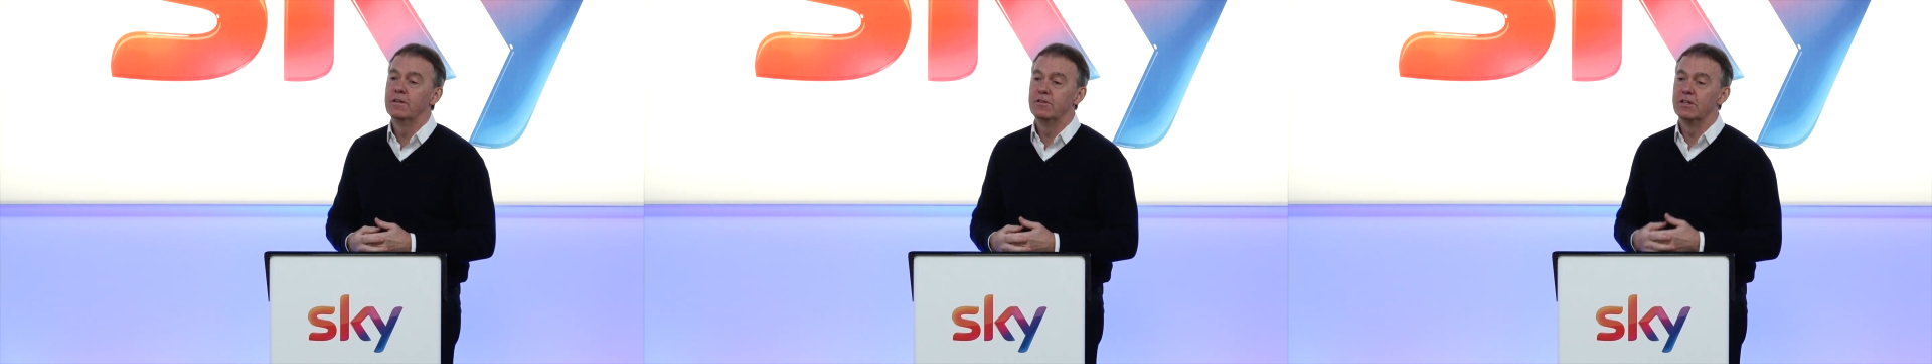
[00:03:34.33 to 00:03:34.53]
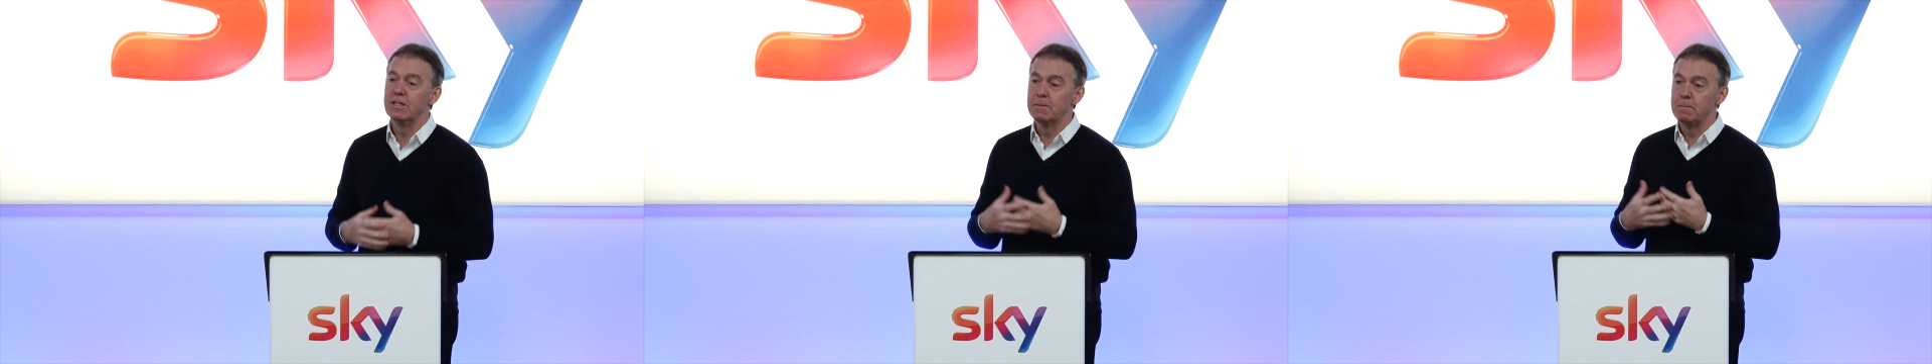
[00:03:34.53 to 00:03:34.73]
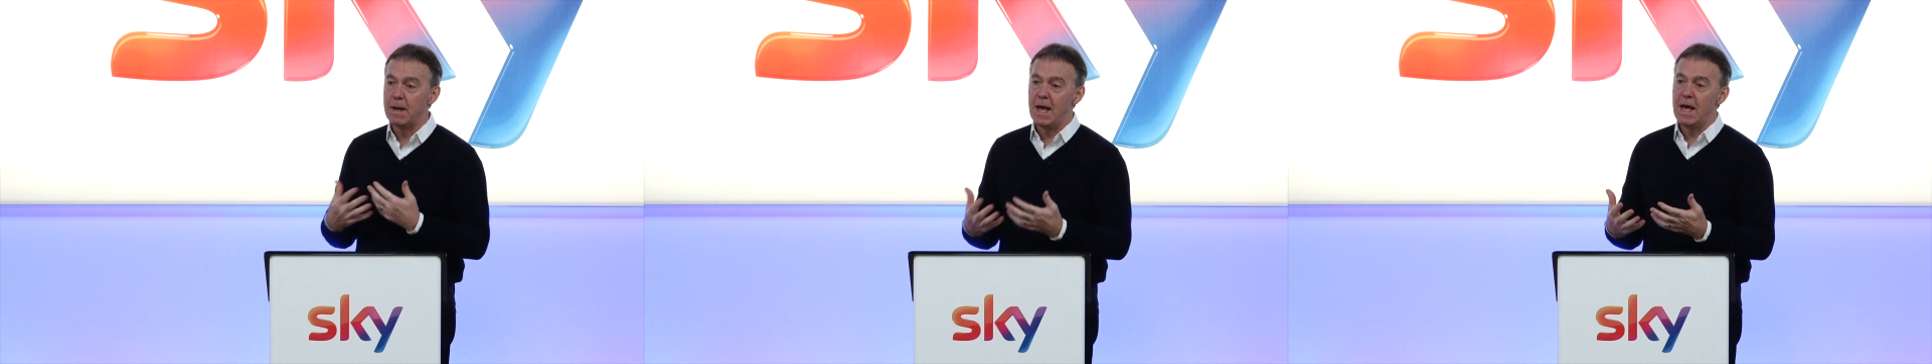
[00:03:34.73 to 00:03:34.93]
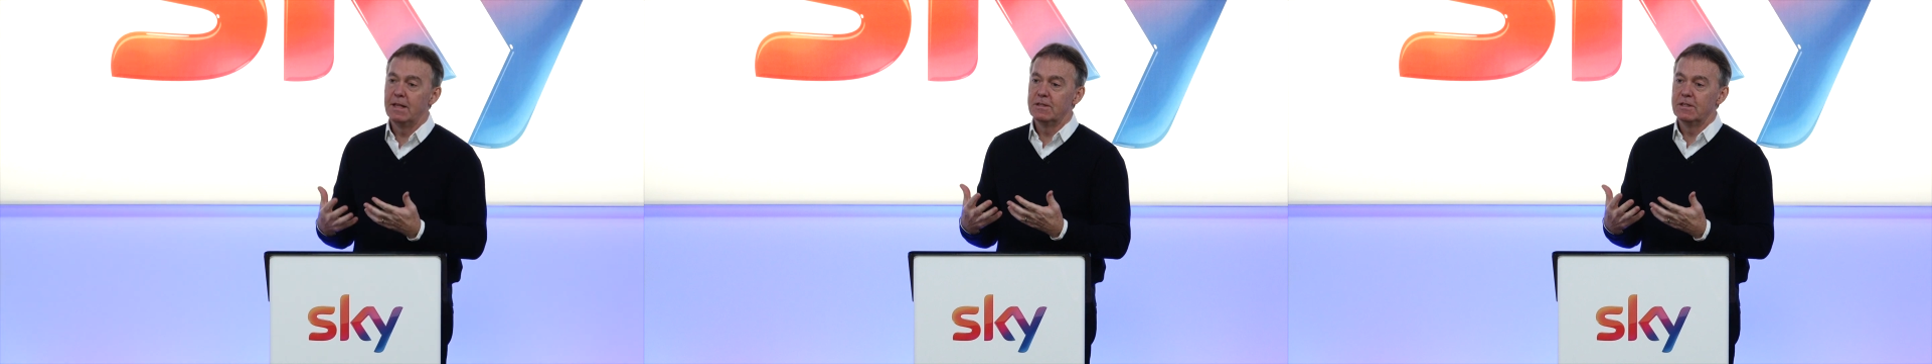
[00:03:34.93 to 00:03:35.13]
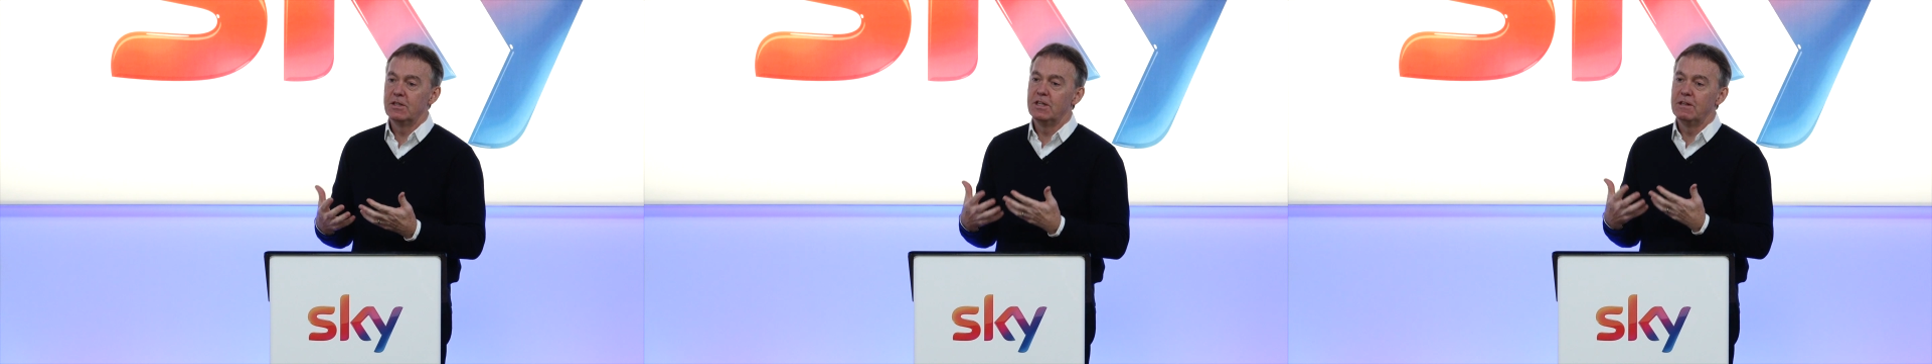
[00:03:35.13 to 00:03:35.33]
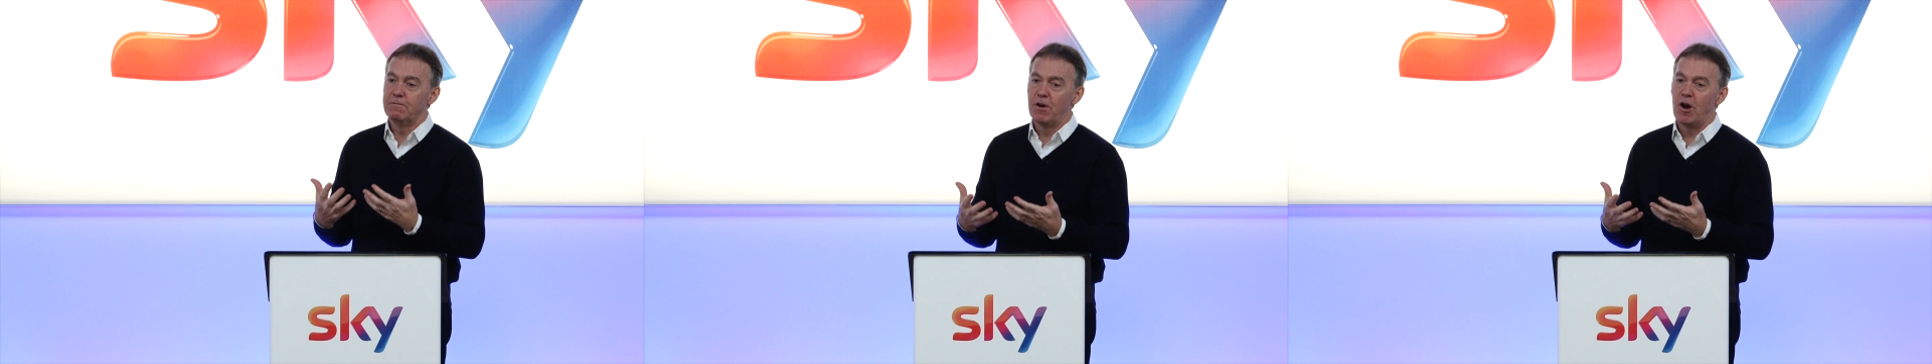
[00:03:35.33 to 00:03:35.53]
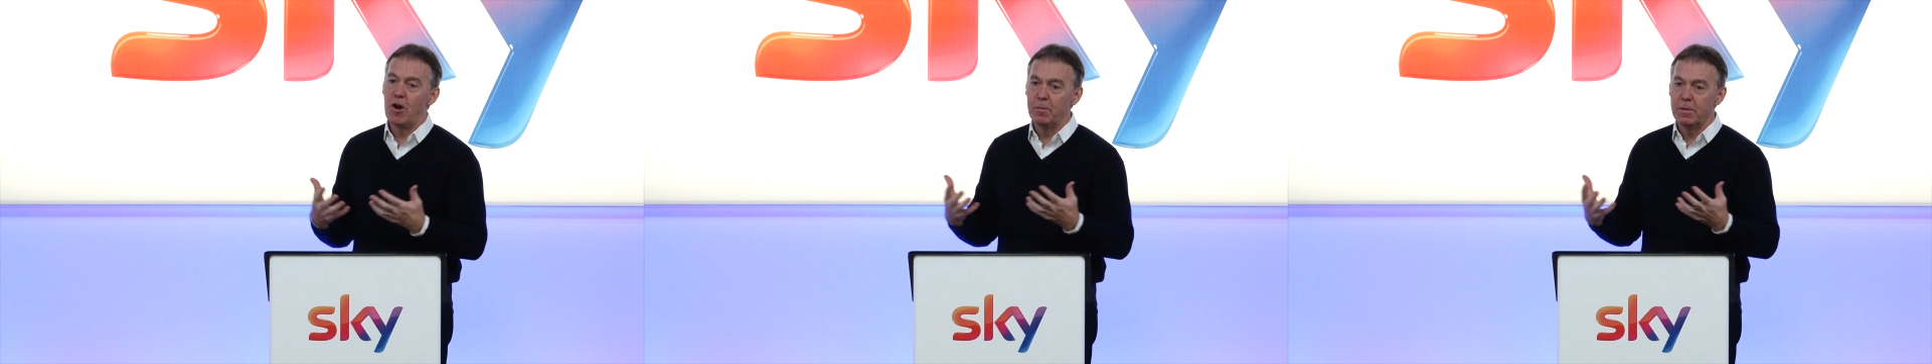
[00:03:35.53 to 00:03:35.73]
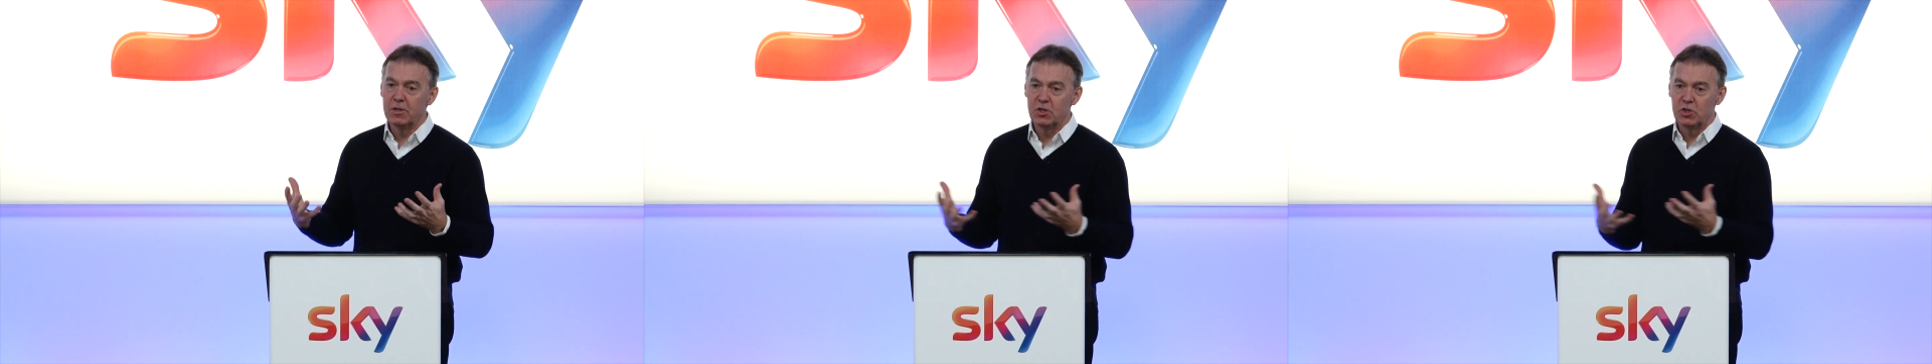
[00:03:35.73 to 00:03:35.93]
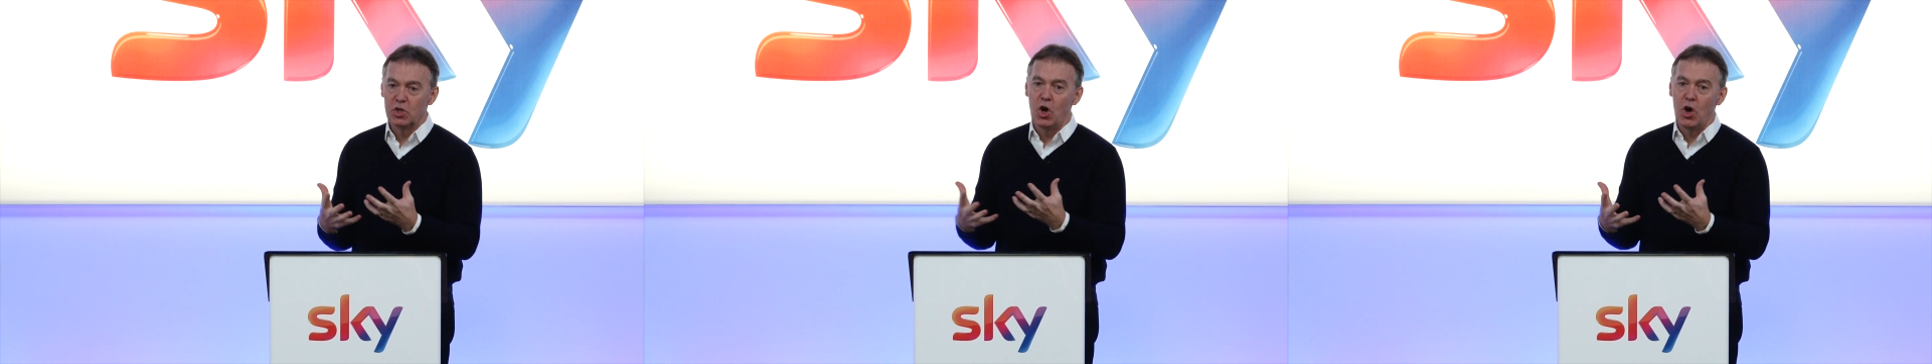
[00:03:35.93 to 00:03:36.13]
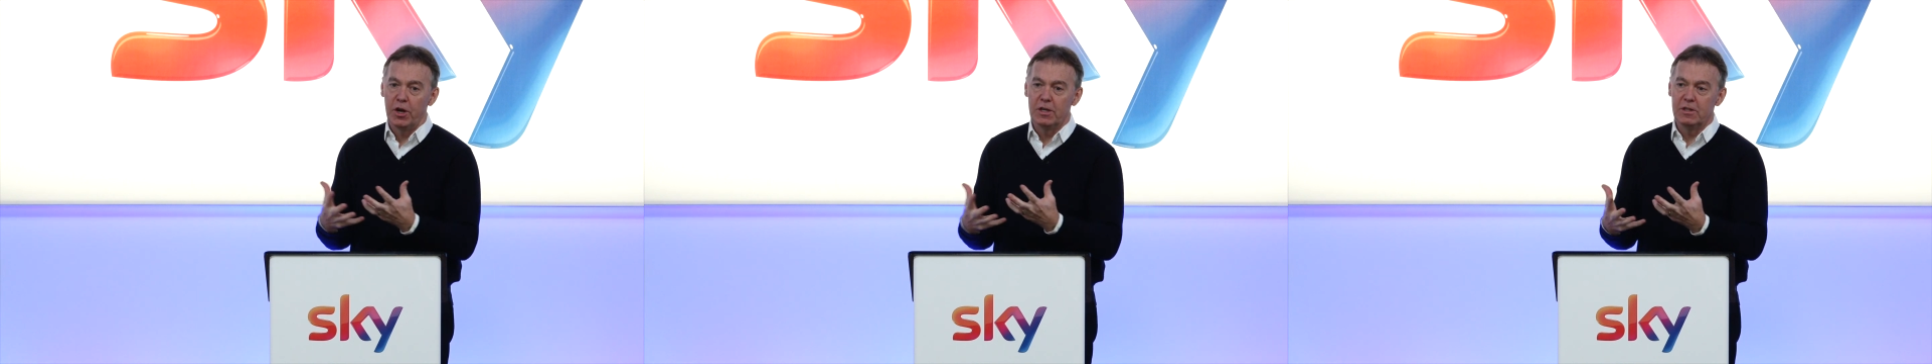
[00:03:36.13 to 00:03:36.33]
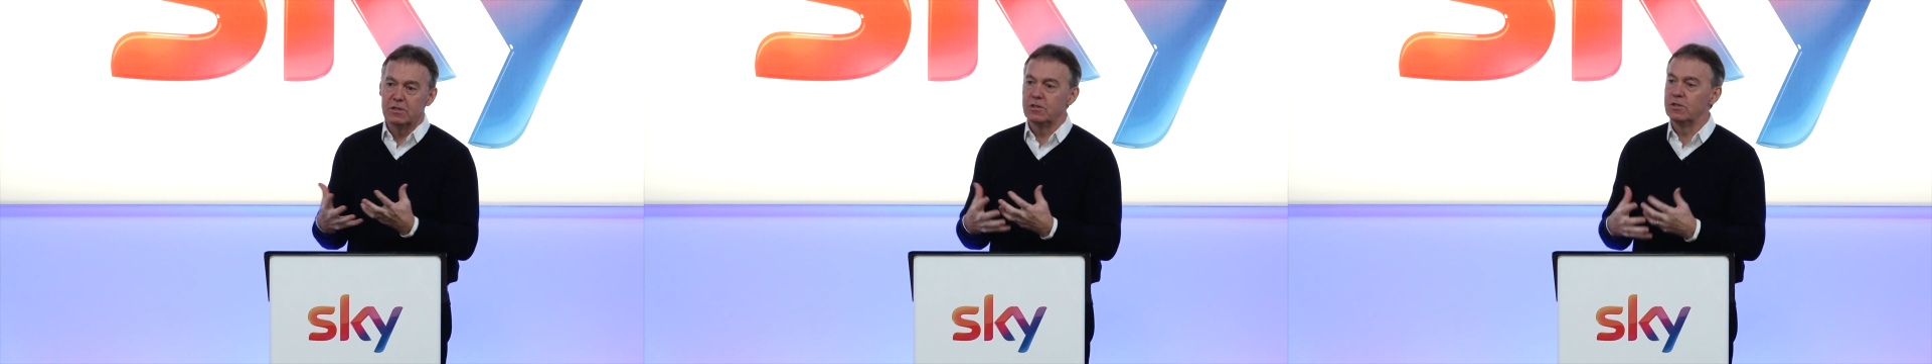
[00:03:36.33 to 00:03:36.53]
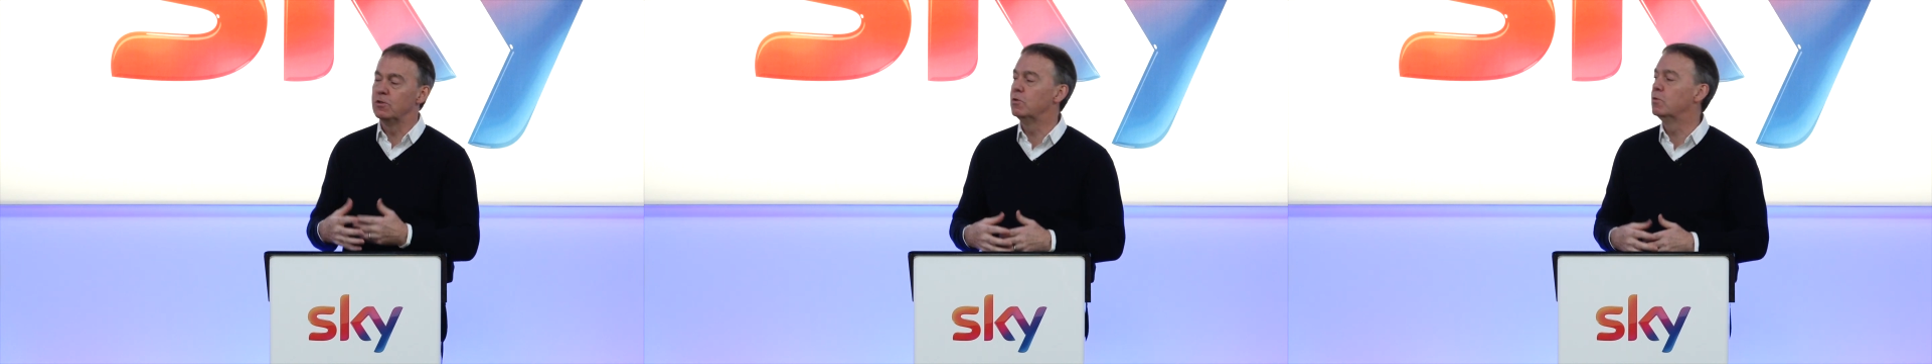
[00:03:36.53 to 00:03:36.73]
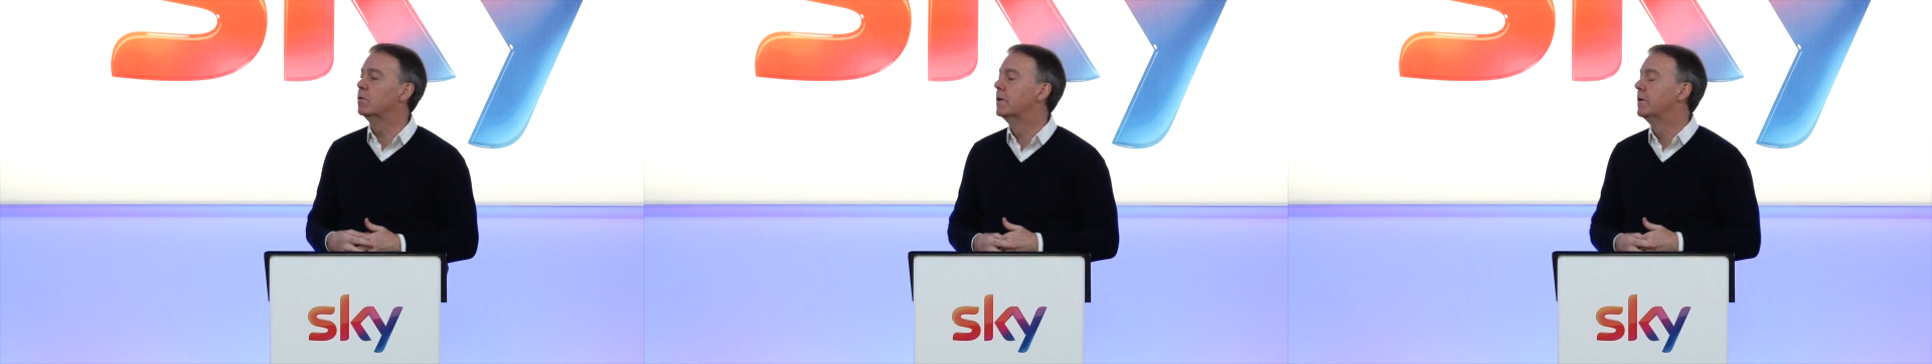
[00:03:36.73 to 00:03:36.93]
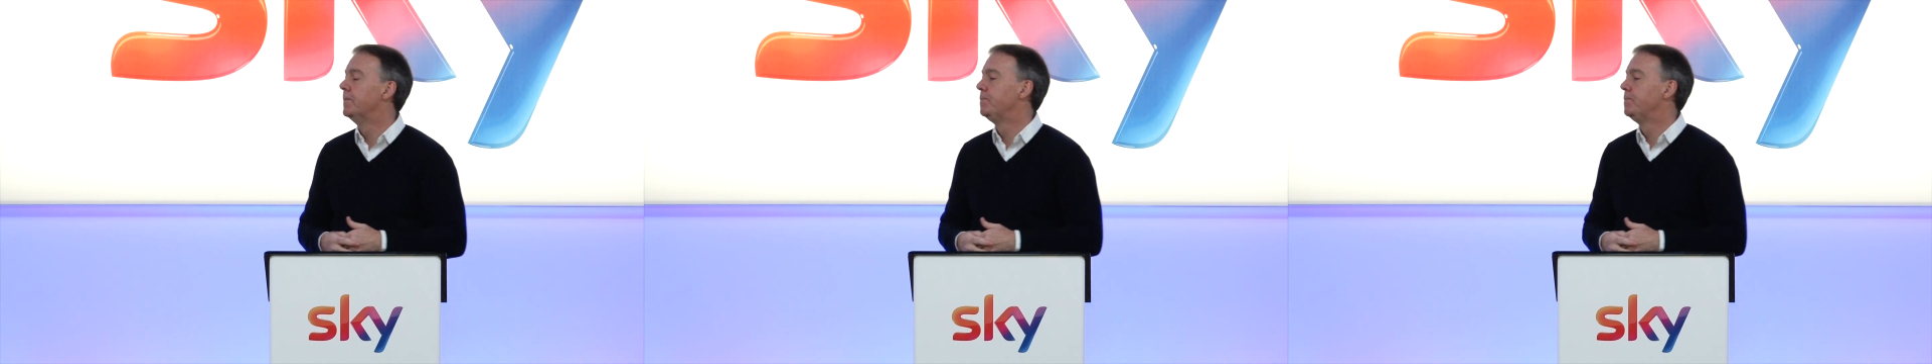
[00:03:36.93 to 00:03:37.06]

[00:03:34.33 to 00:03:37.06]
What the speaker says: the demand and the environment is starting to